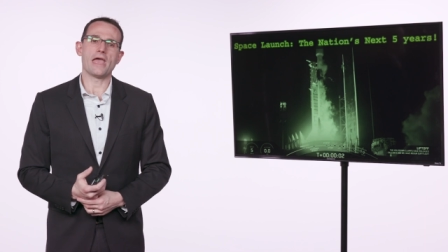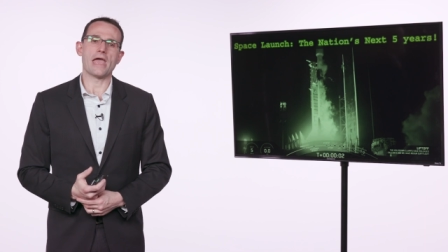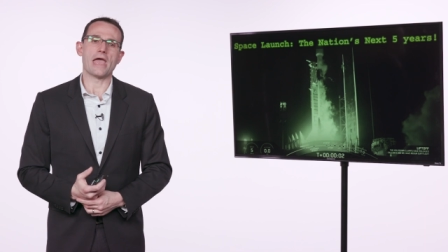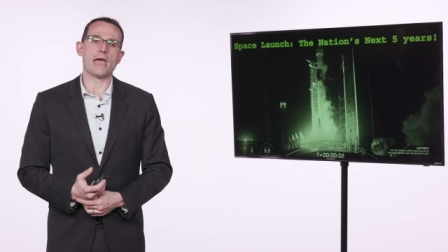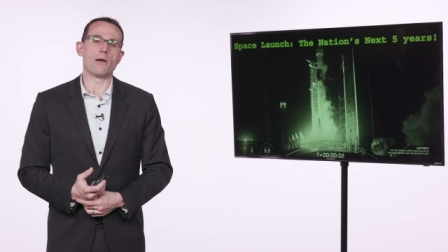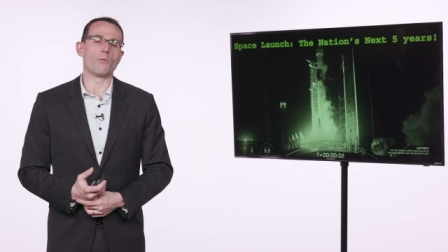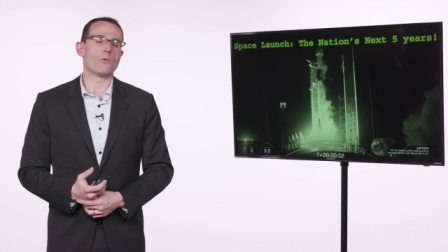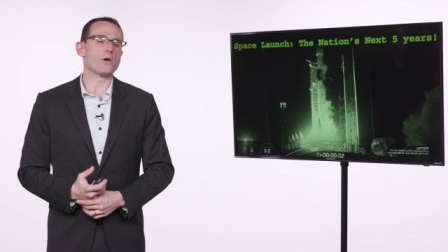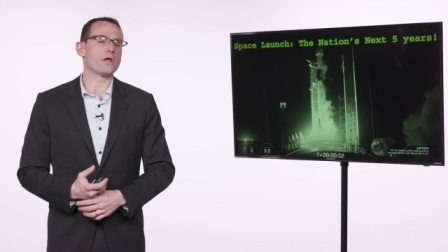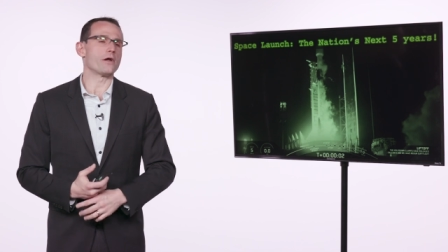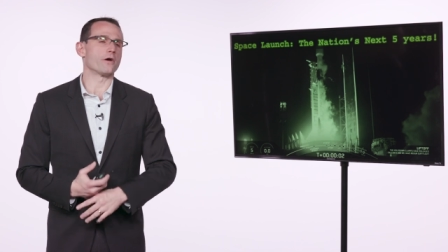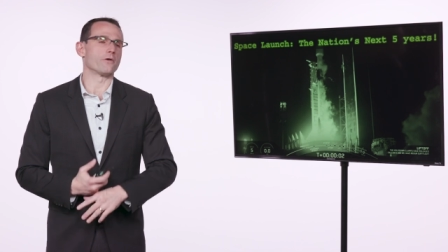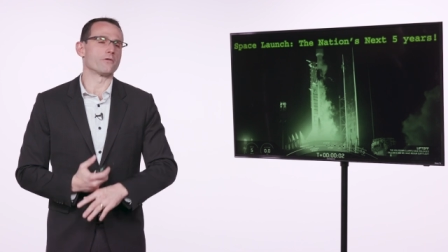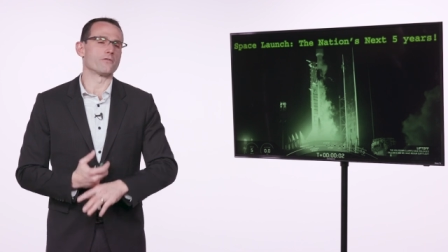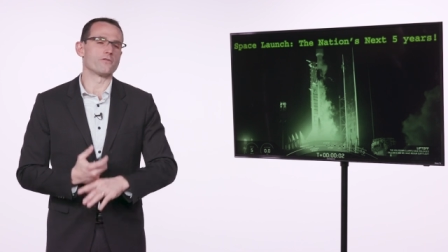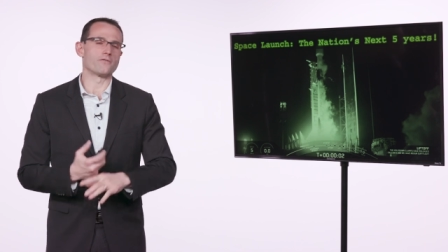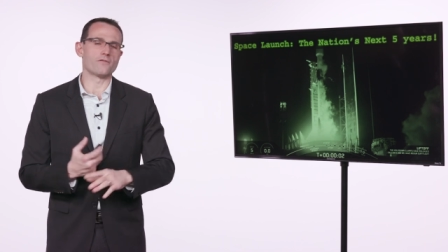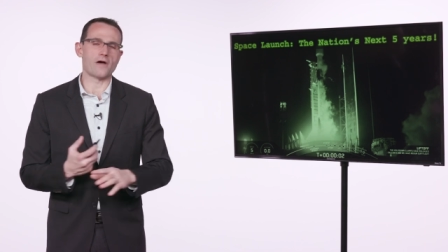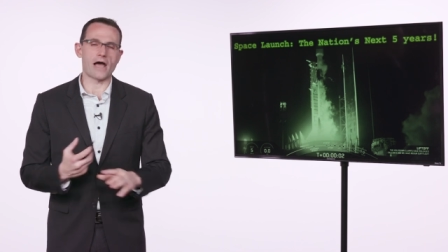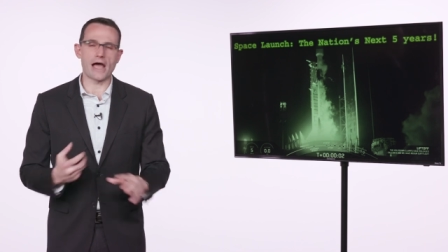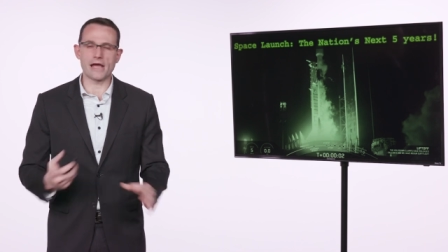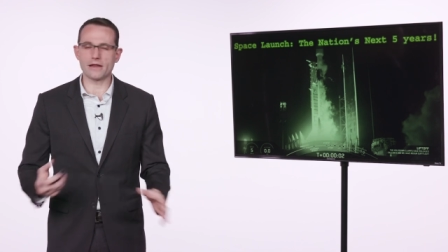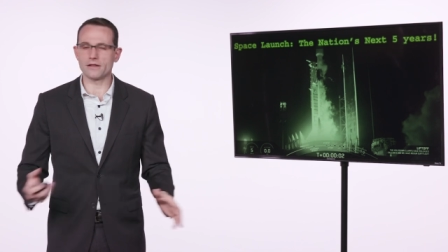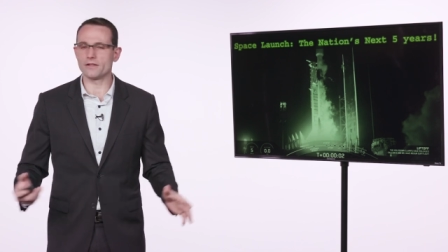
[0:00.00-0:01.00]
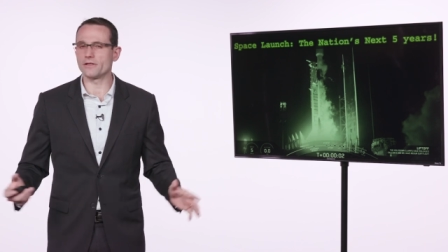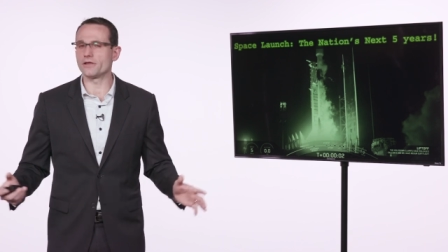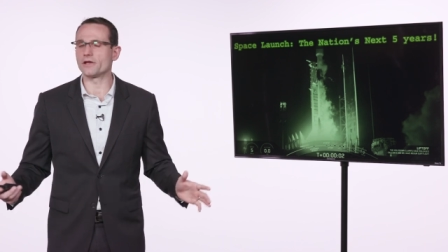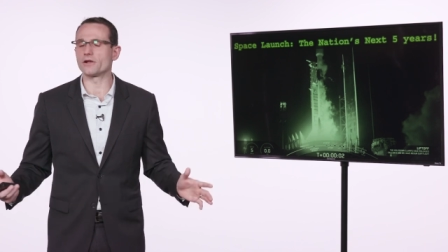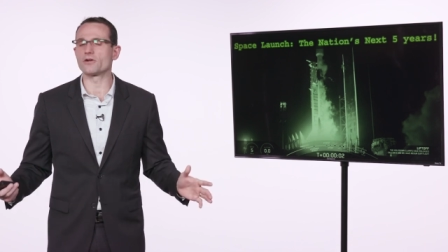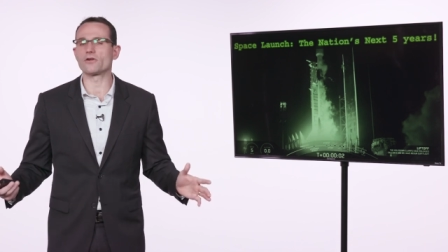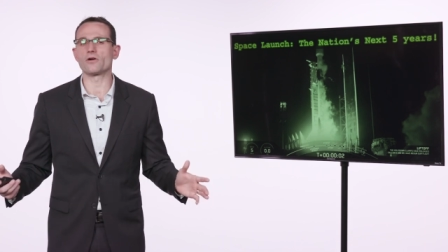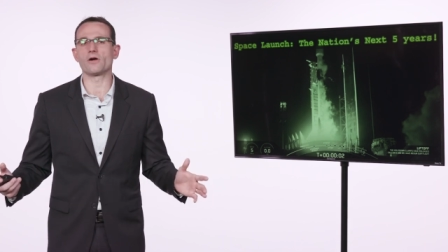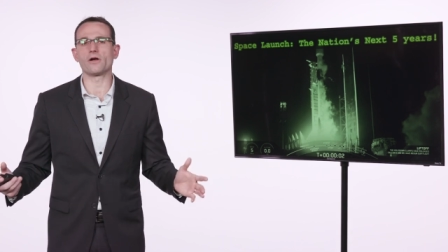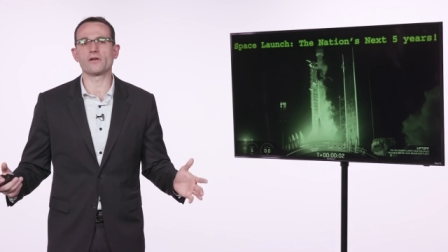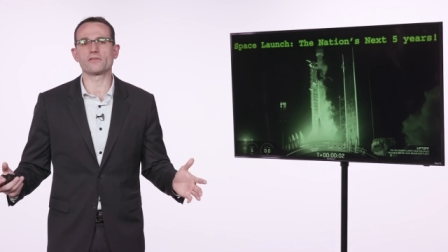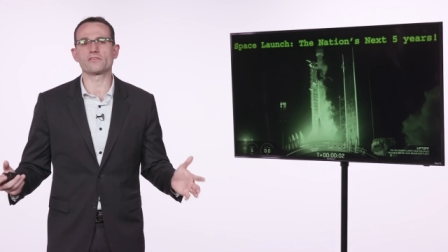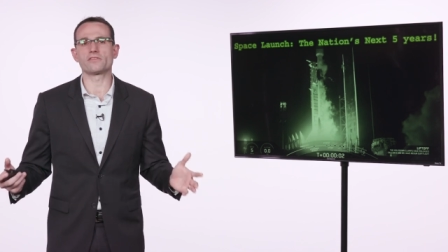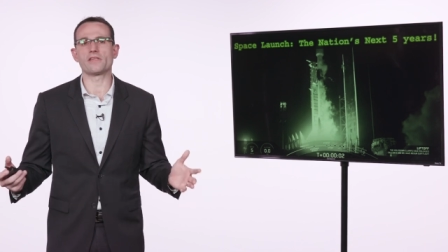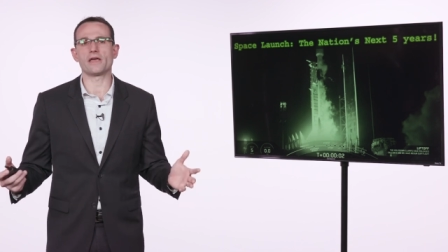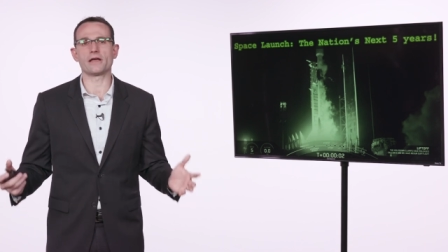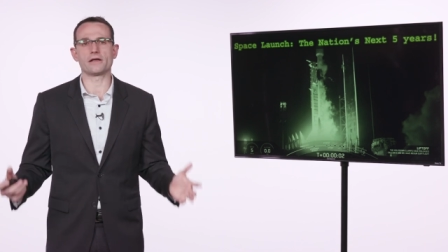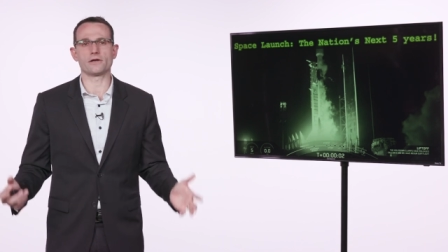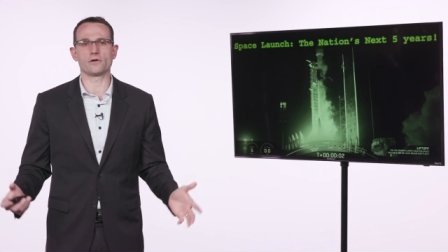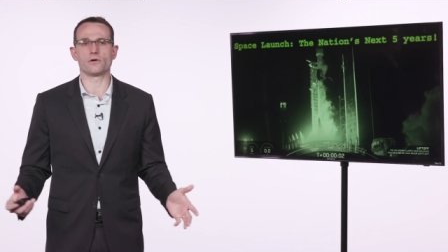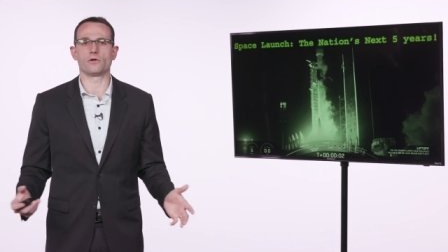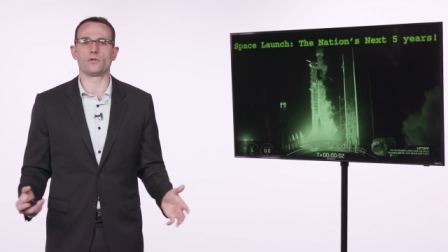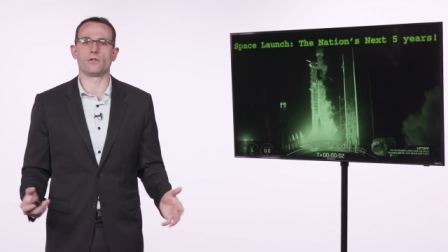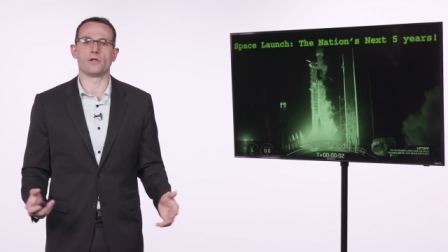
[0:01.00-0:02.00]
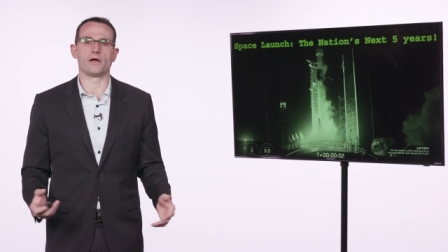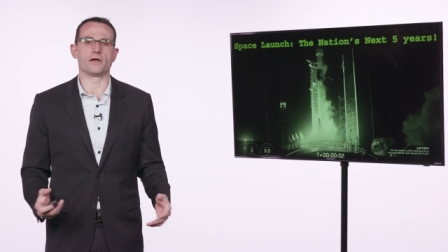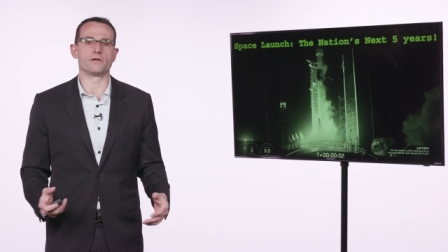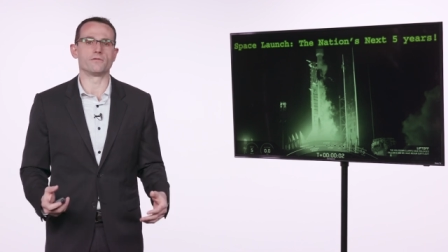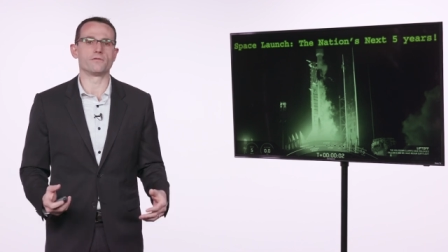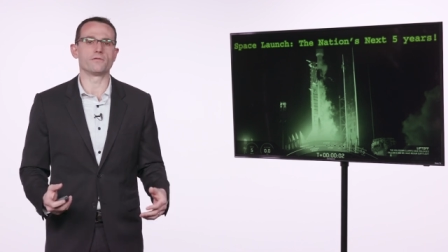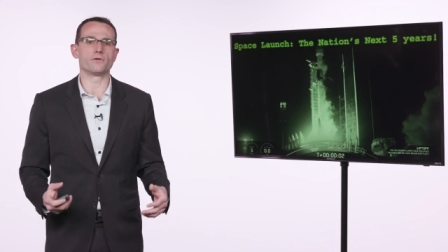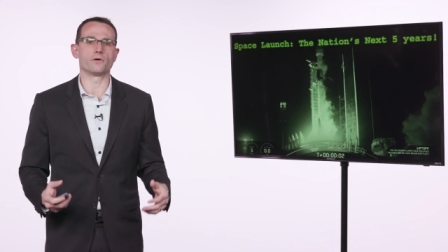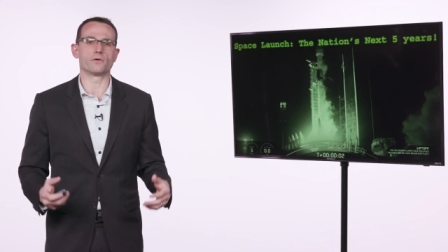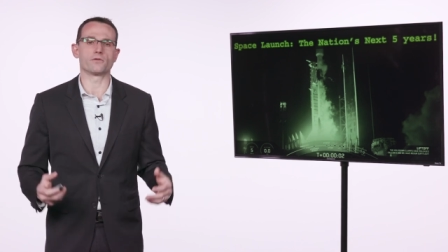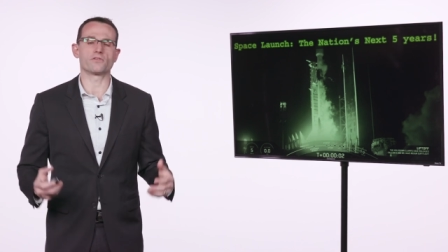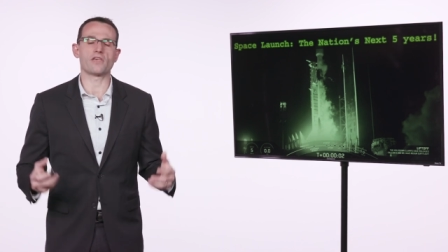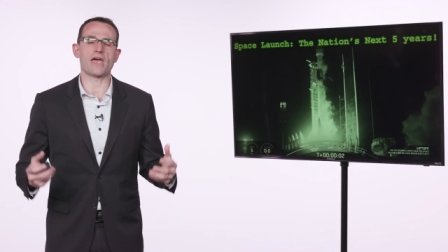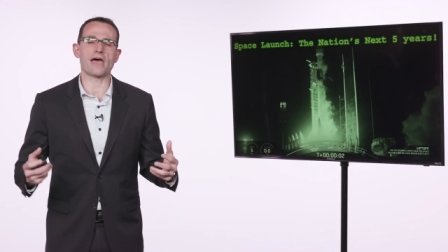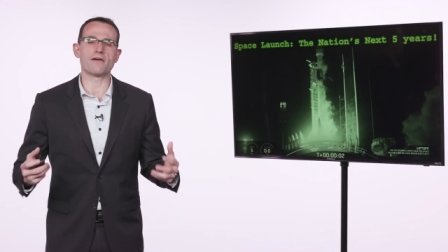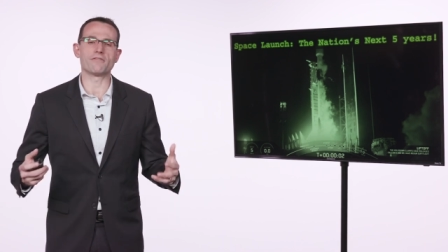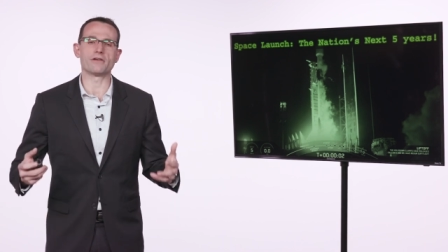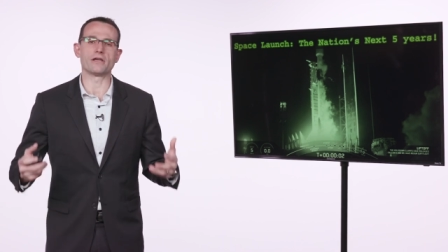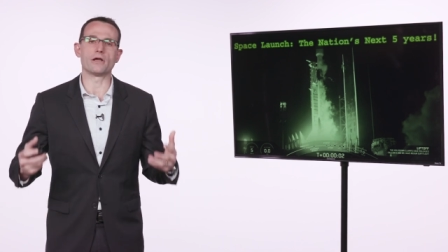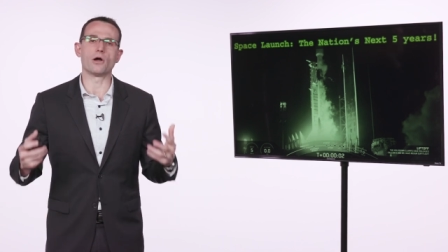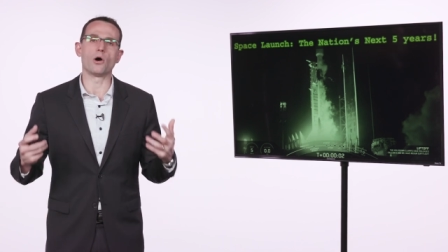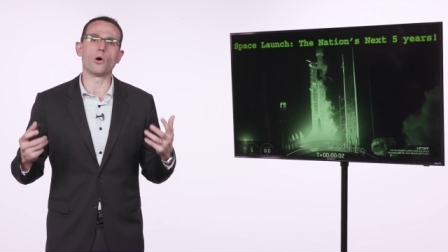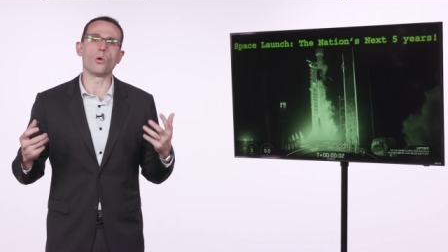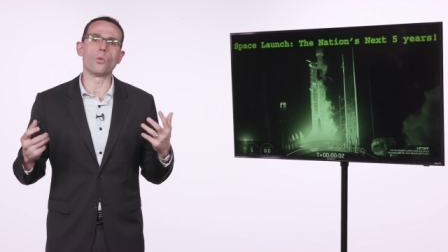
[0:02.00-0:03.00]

And we are finally across that goal line, folks, having